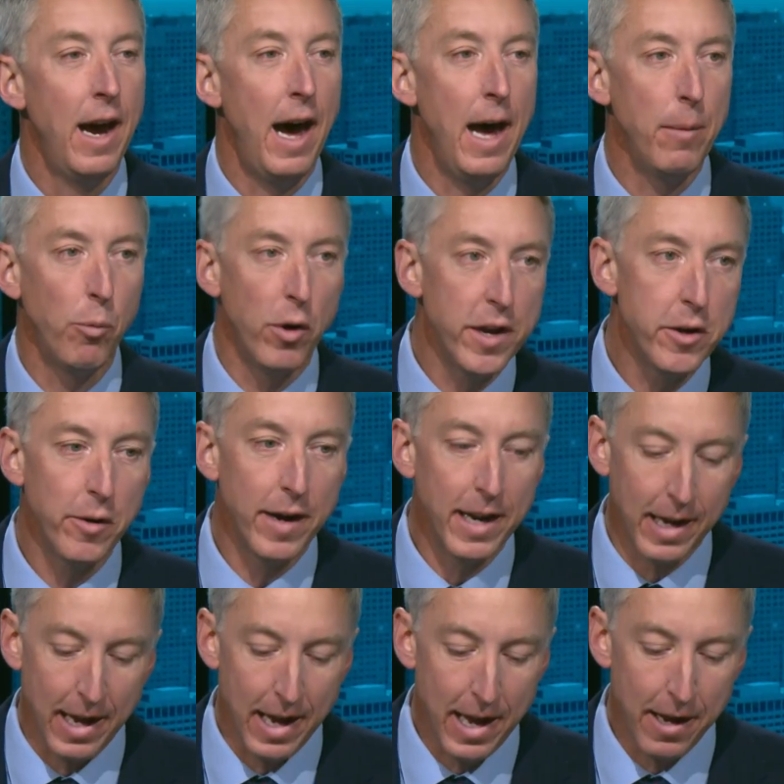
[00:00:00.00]
I'm
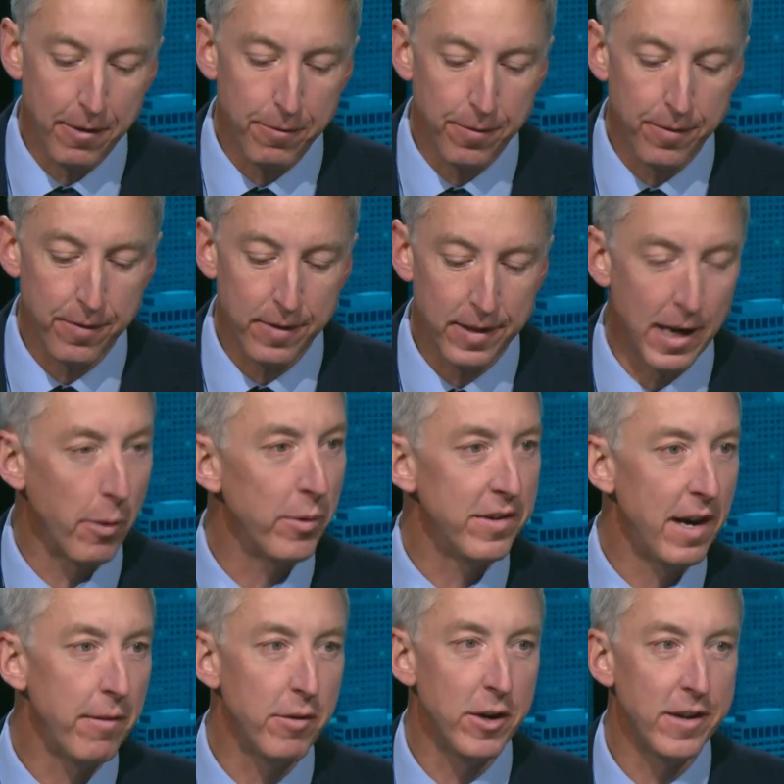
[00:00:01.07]
wondering if there was
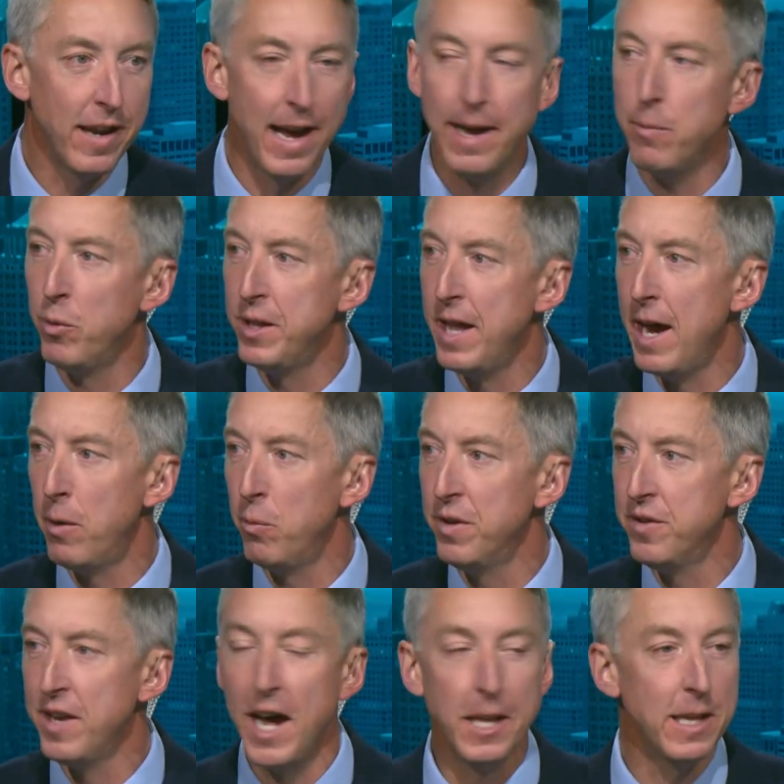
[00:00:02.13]
ever a time when that
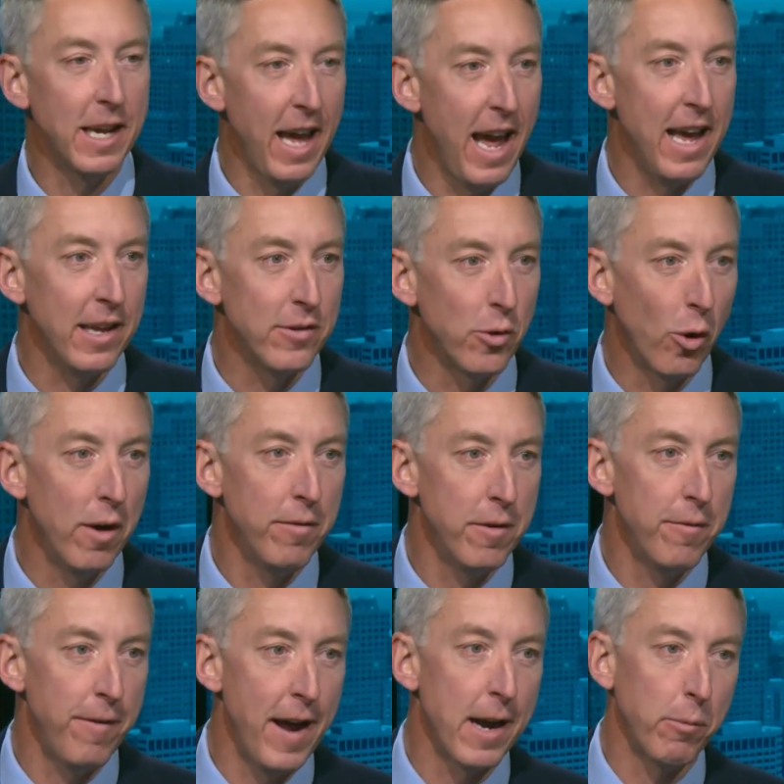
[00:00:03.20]
was not the case, or if, in
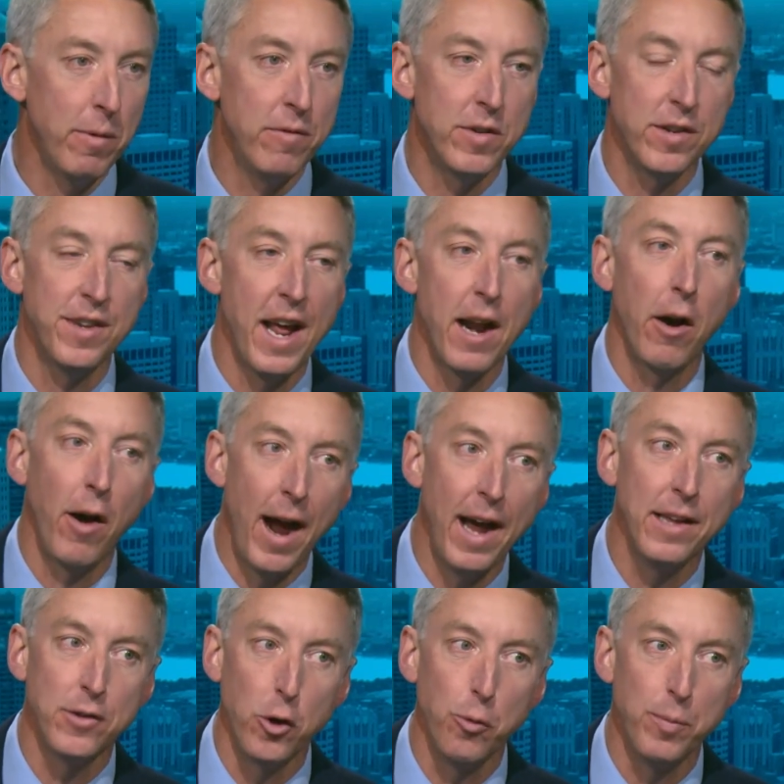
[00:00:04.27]
fact, we've just had our
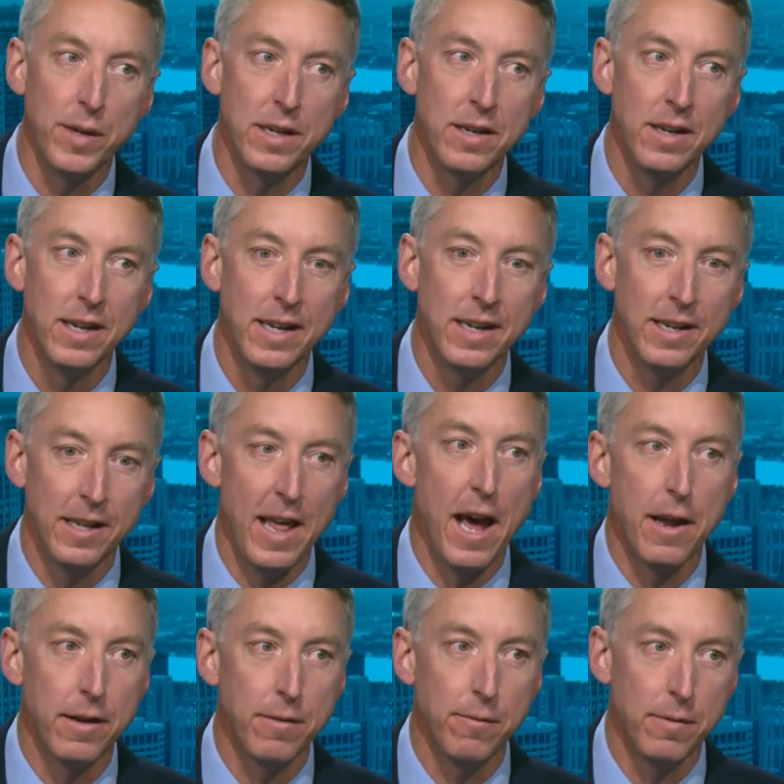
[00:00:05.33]
eyes opened to
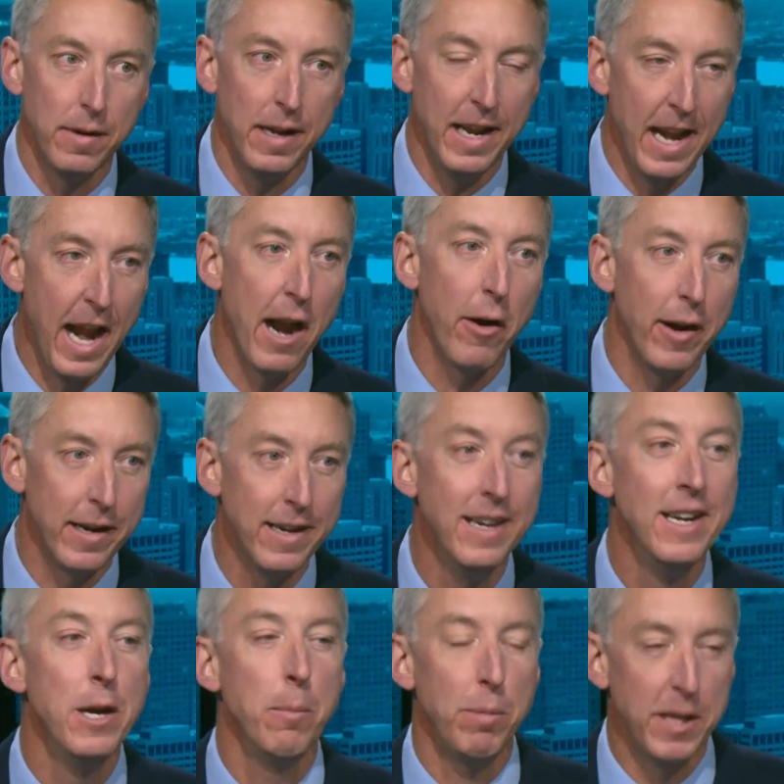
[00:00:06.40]
that inherent
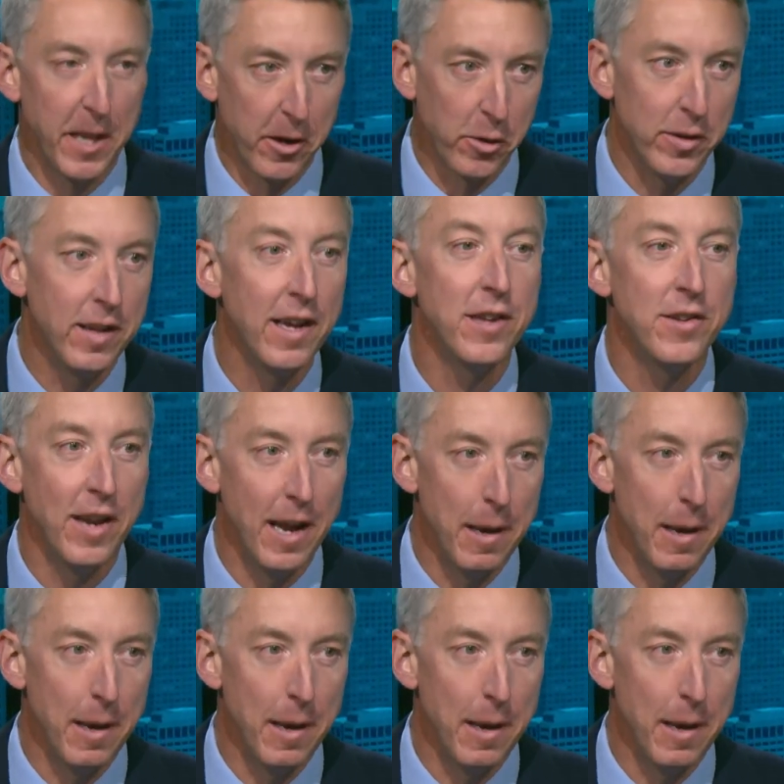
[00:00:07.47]
politicalness